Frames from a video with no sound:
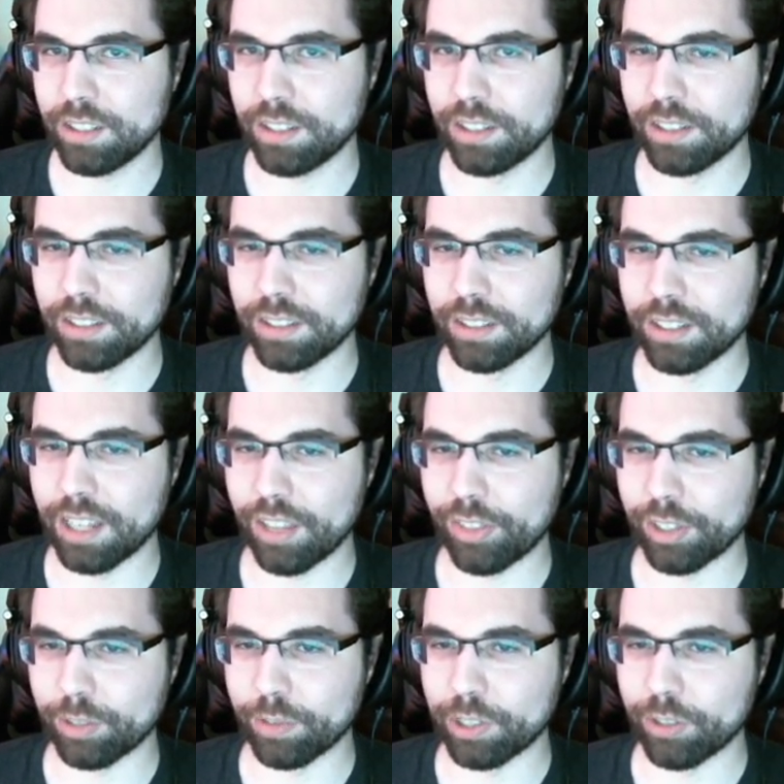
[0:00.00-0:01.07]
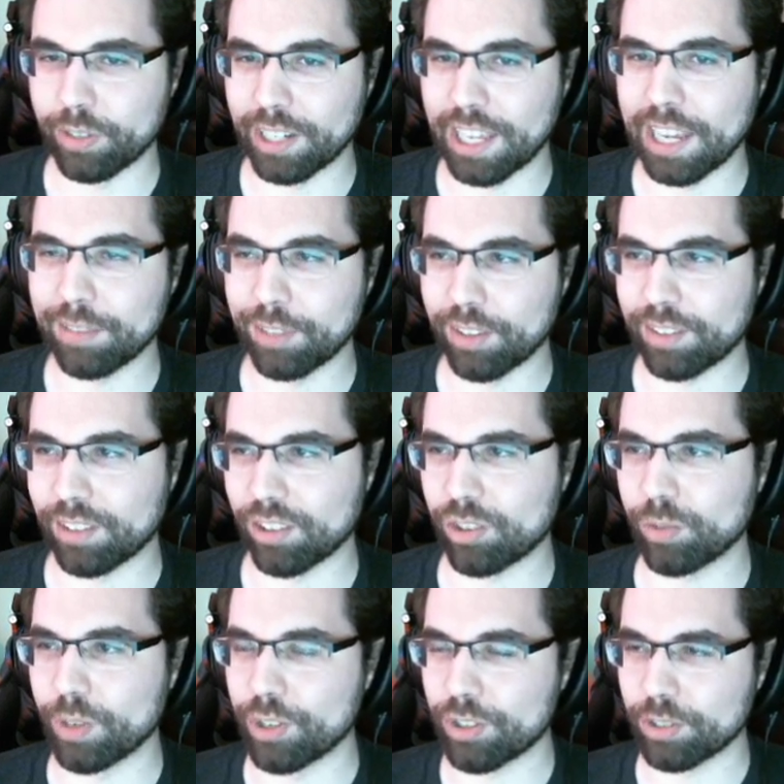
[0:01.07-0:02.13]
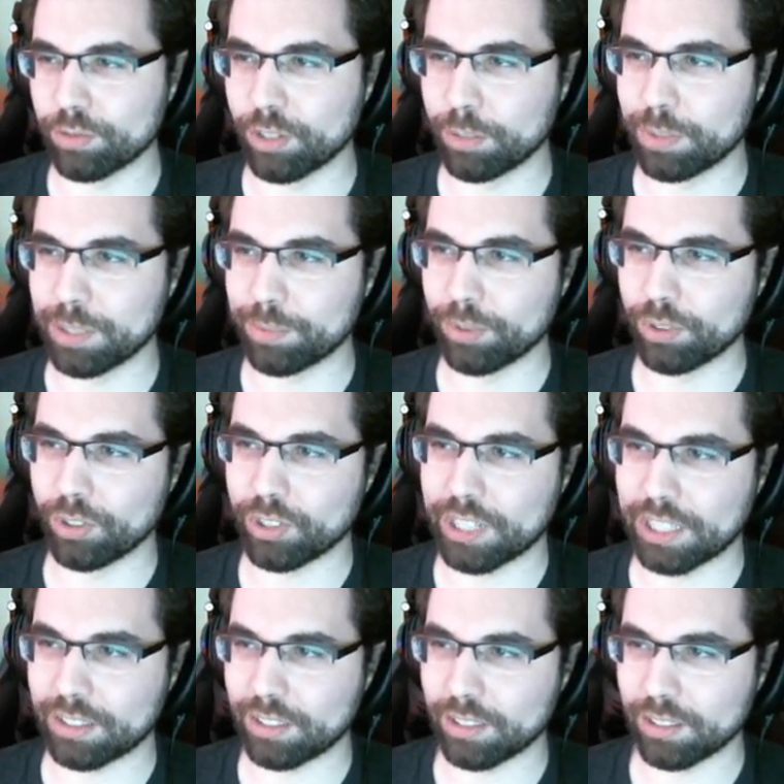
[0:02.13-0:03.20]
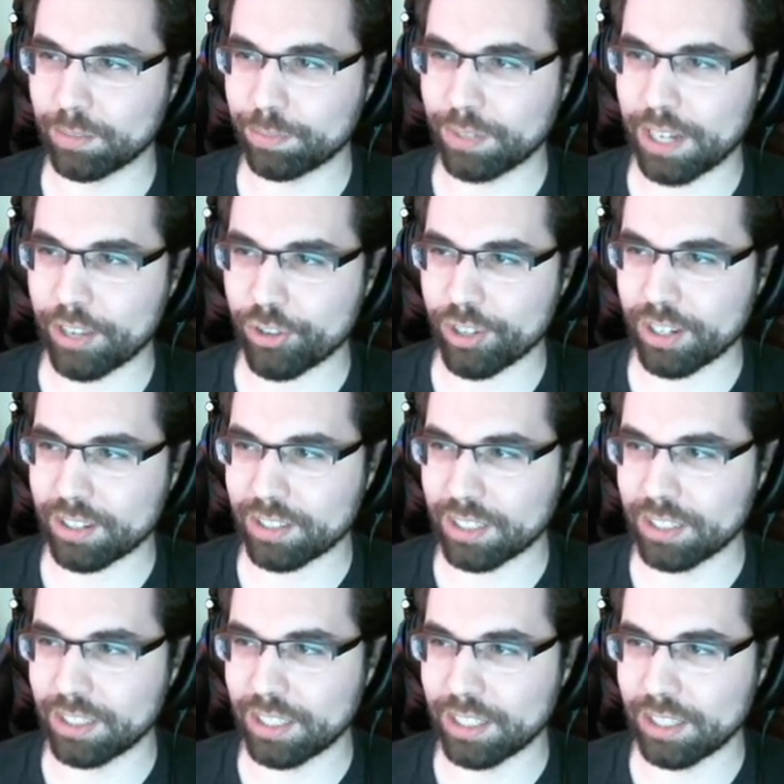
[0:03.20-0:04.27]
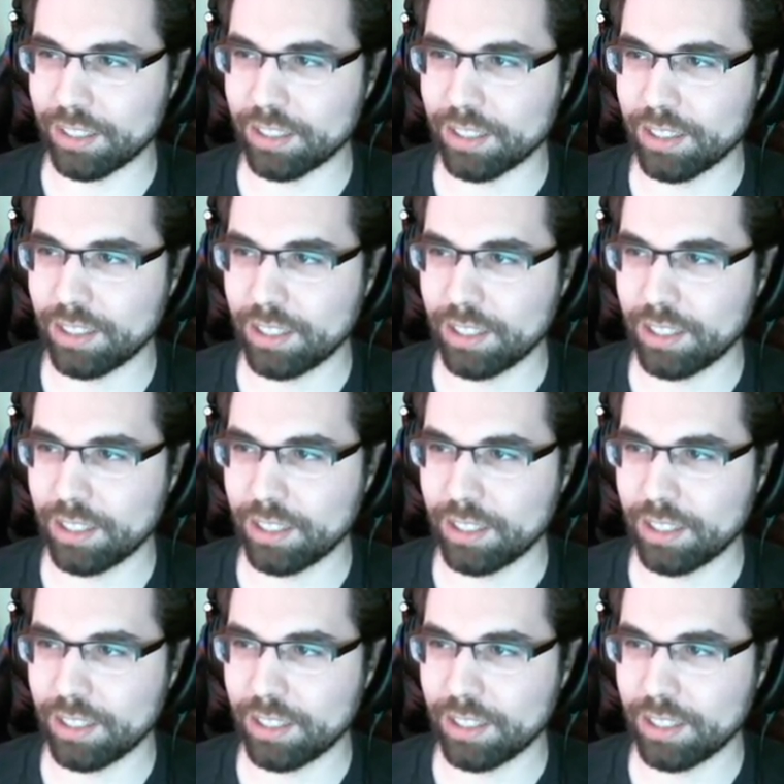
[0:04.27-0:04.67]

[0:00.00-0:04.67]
I think we're going to have this situation where people look at the project and they